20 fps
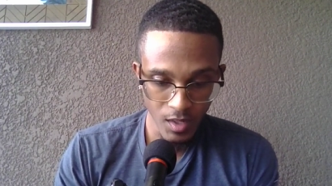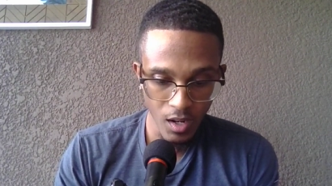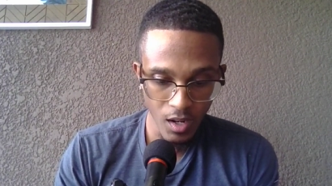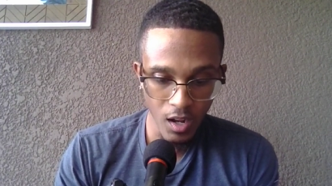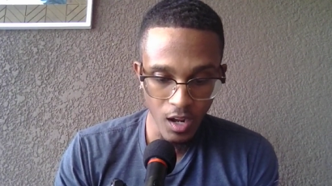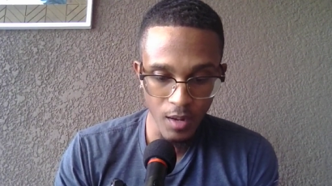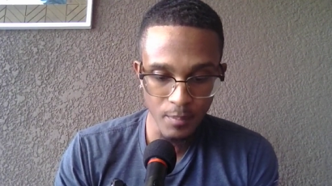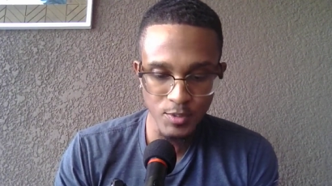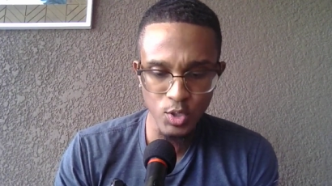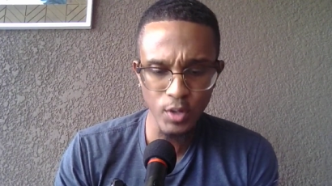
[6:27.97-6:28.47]

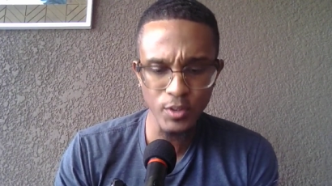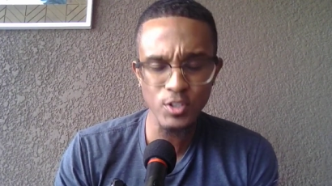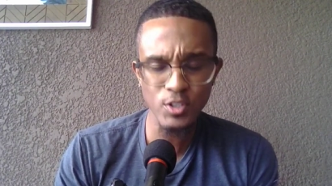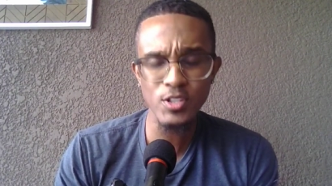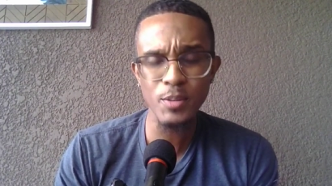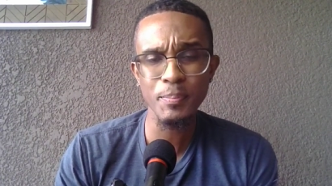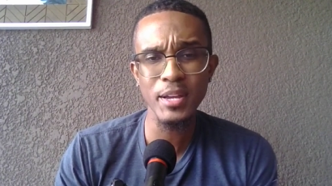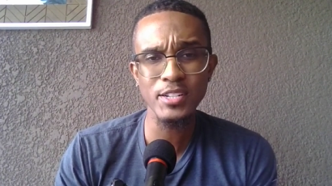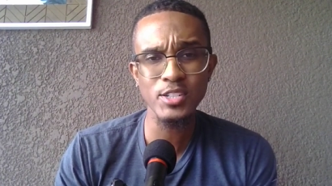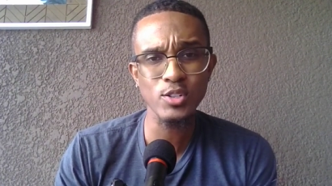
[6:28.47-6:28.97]
Um, so there's
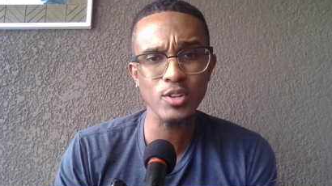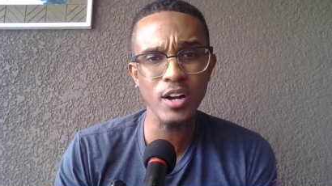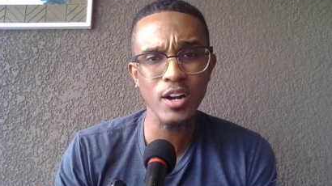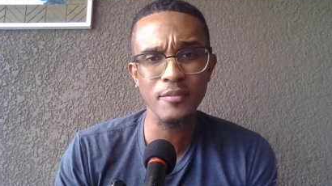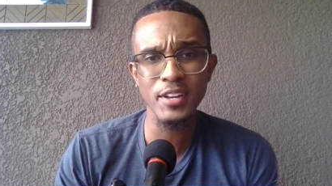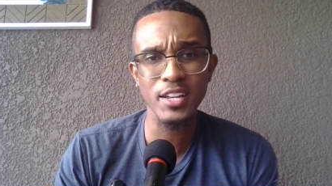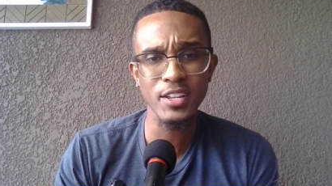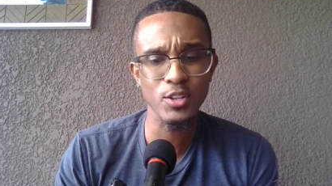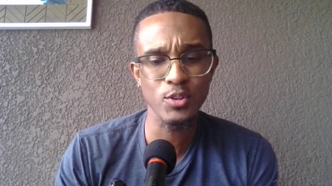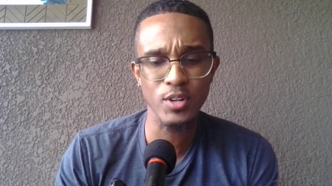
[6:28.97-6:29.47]
a picture of
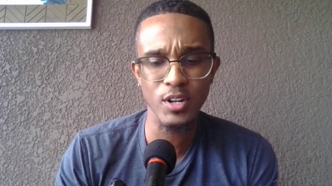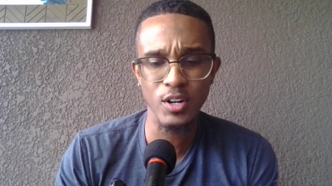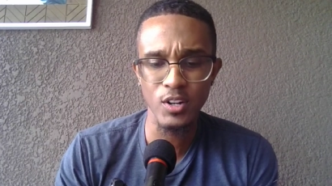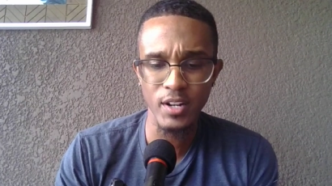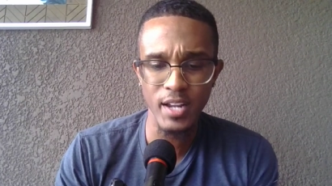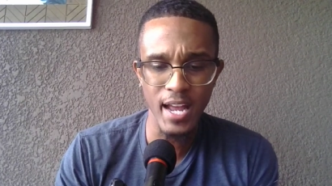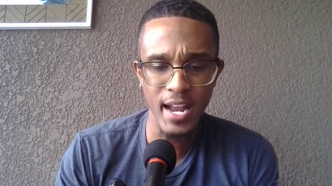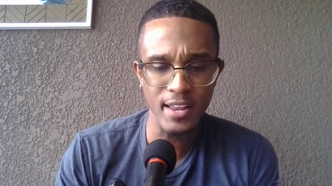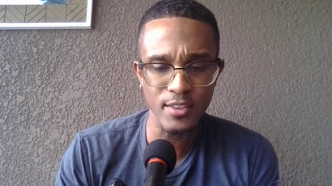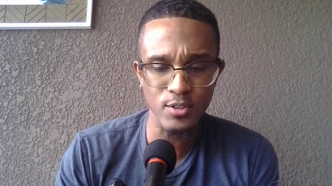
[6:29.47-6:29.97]
it. You can
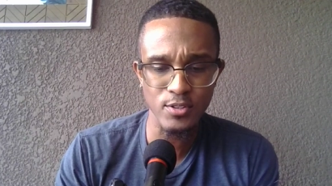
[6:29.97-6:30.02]
look at it.